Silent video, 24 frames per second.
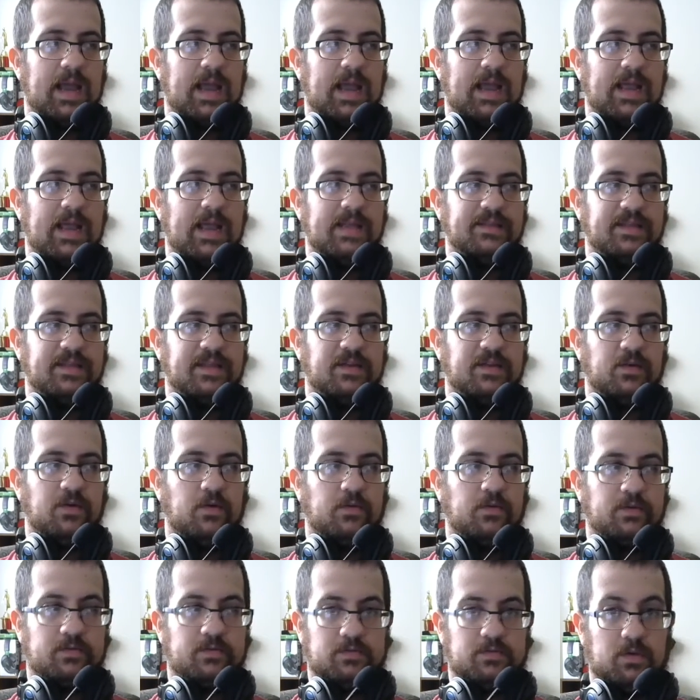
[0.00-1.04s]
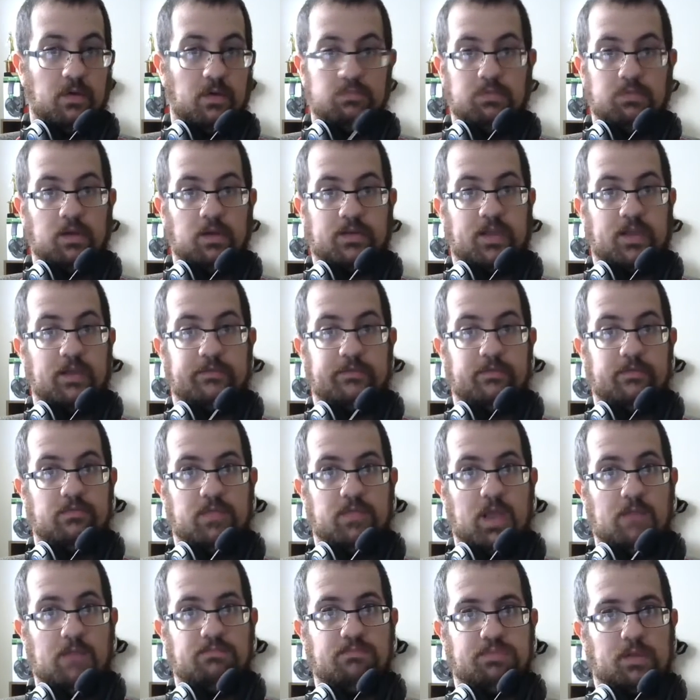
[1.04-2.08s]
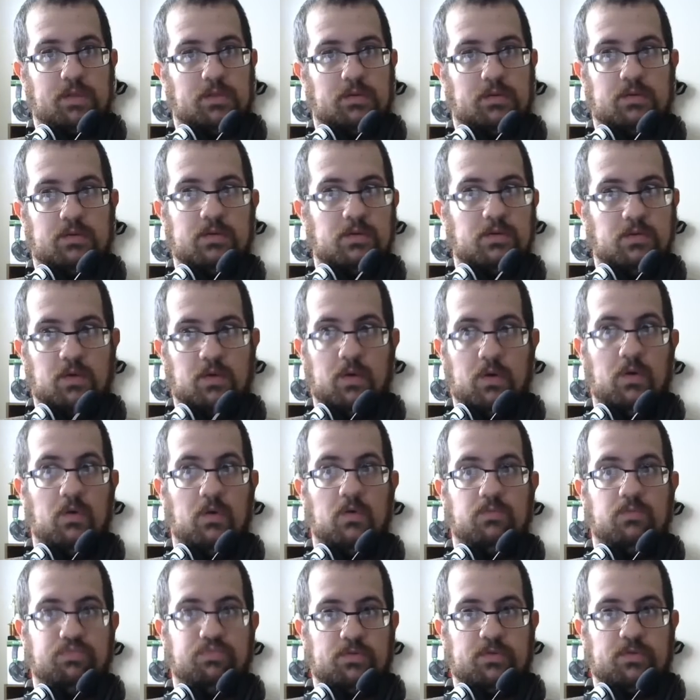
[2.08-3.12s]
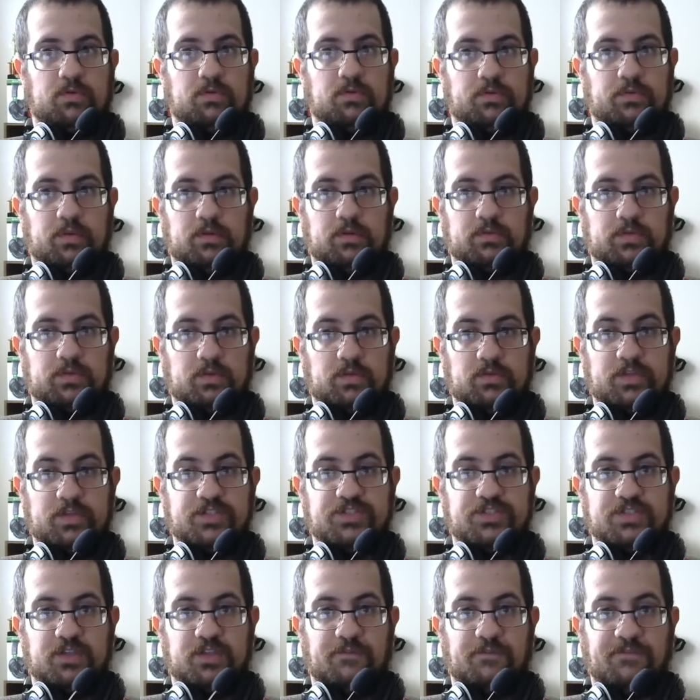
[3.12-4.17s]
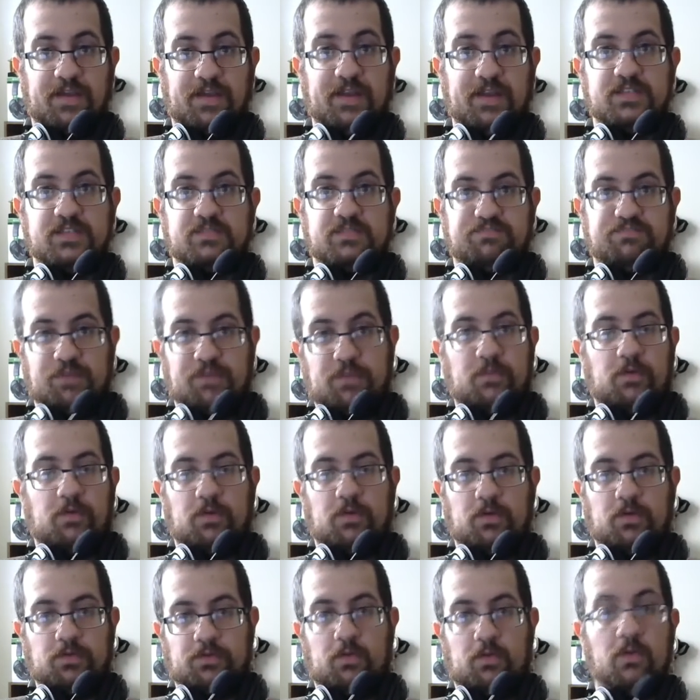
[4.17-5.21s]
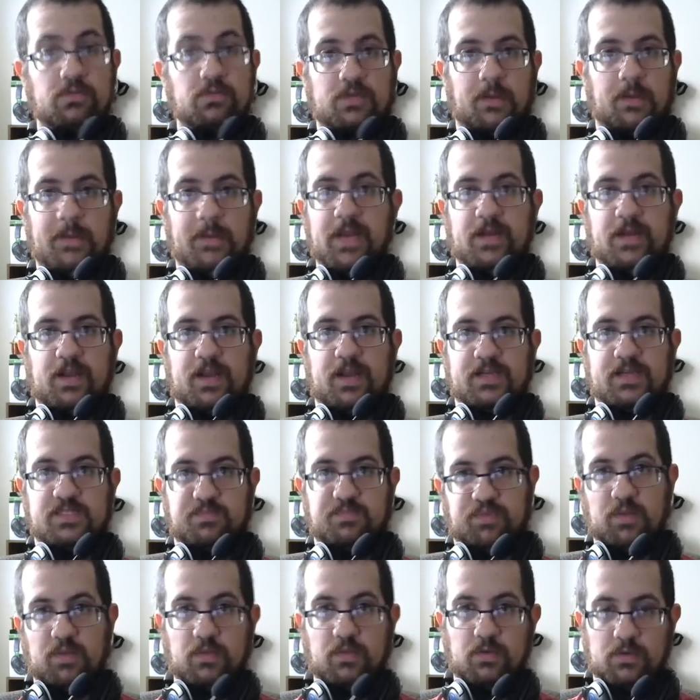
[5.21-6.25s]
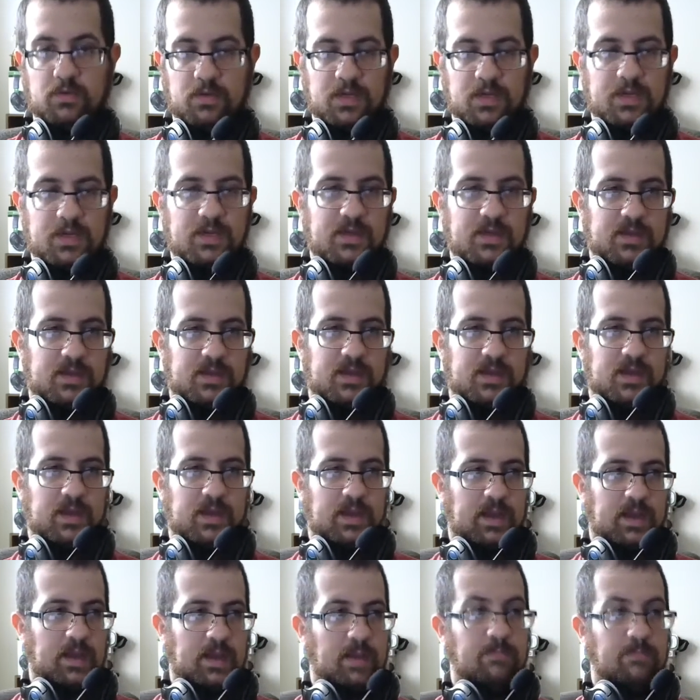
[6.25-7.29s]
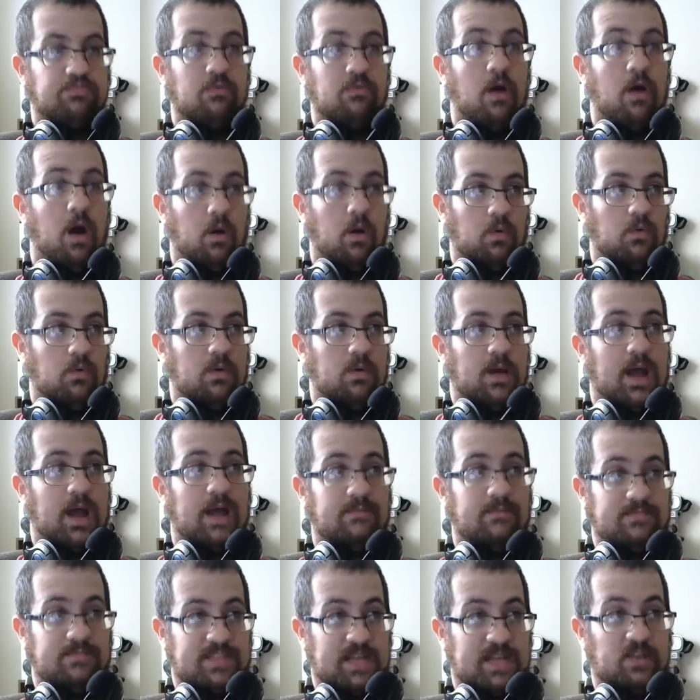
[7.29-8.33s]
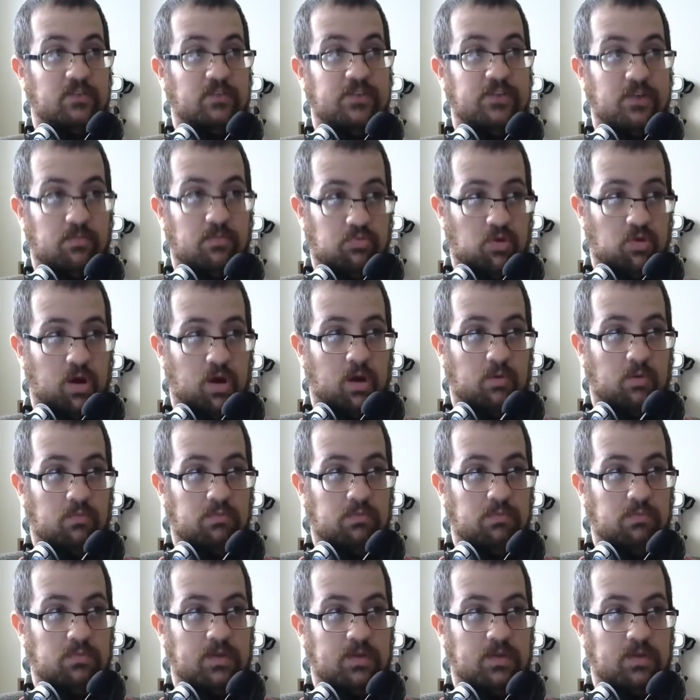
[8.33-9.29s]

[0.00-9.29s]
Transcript: And then Hogan goes, oh, I can't do that, brother. No, brother, the legions of fans, brother, the Hulkamaniacs, brother. Bro, I'm telling you, bro.